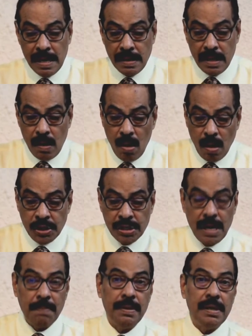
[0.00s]
the Lord's
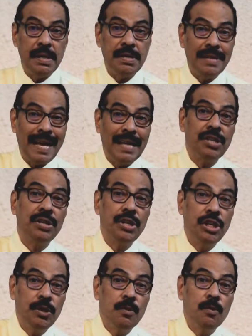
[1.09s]
Supper that
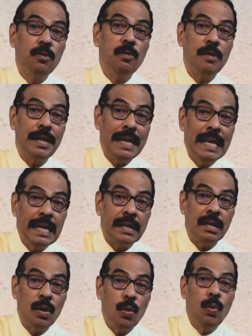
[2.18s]
you eat,
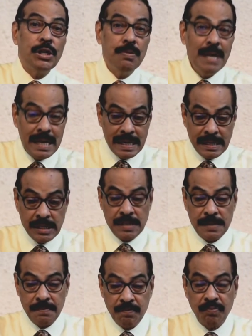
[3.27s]
which means